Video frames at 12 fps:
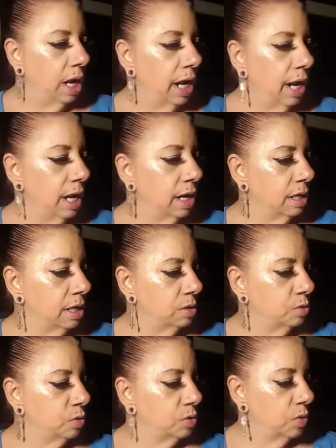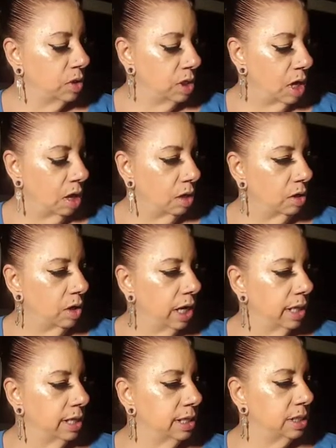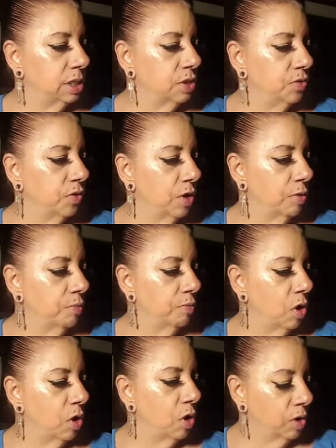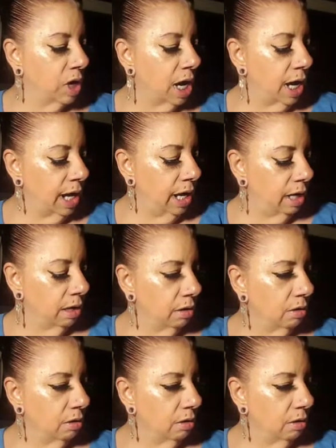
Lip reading: And this was $1. And this is from Oki.